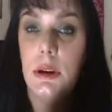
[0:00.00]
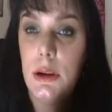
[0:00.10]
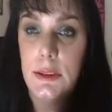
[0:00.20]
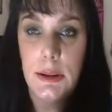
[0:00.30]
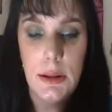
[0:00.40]

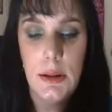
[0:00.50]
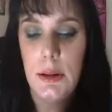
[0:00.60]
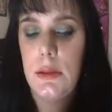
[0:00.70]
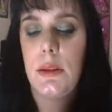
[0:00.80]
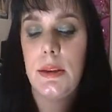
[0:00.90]
Love it.
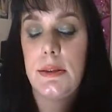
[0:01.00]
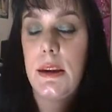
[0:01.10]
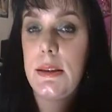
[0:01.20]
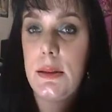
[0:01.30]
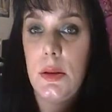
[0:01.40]
It
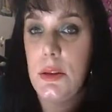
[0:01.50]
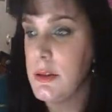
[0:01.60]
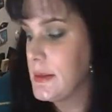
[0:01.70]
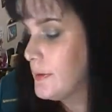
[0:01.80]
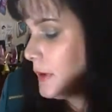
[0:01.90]
stays on,
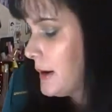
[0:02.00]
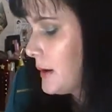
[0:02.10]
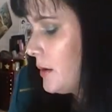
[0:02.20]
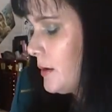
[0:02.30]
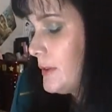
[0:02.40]
it doesn't
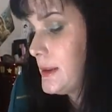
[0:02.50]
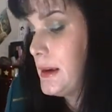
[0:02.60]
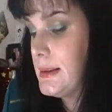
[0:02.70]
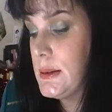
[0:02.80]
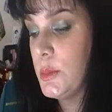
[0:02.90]
flake off. It's
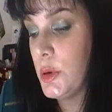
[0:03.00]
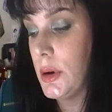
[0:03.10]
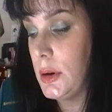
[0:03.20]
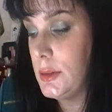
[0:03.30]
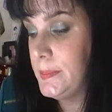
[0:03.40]
easy to
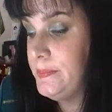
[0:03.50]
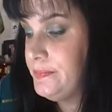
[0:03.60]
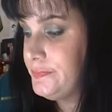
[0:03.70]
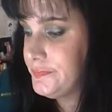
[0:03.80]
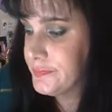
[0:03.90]
put on.
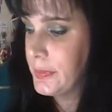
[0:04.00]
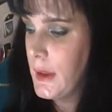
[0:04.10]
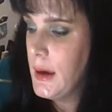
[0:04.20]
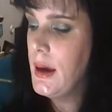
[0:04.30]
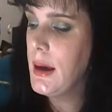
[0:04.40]

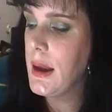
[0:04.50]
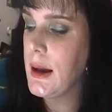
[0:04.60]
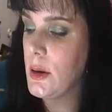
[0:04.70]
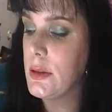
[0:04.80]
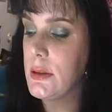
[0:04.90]

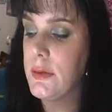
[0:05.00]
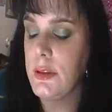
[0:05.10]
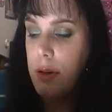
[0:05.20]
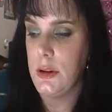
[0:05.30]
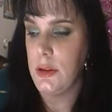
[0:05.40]
And also
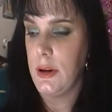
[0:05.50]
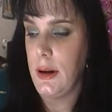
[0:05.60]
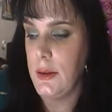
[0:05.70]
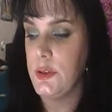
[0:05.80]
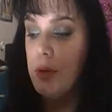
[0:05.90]
for the under
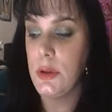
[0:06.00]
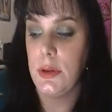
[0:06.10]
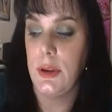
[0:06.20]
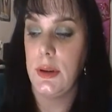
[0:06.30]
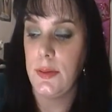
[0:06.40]
eye, I have two
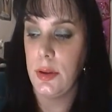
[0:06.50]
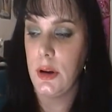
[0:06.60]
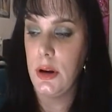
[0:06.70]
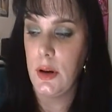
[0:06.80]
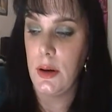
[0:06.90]
other things for
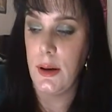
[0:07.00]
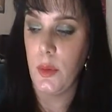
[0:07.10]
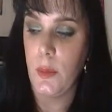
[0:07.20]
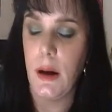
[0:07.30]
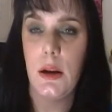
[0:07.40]
the under eye.
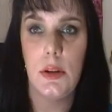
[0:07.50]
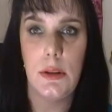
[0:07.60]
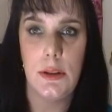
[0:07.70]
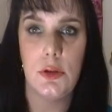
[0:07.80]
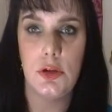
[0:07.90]
When my
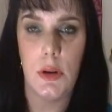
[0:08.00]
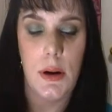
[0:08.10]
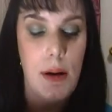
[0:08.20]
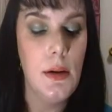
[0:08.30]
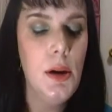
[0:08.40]
under eyes are
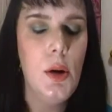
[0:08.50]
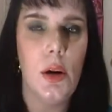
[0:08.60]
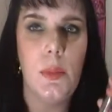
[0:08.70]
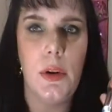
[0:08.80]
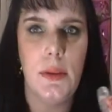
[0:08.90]
dry
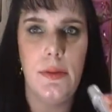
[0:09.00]
or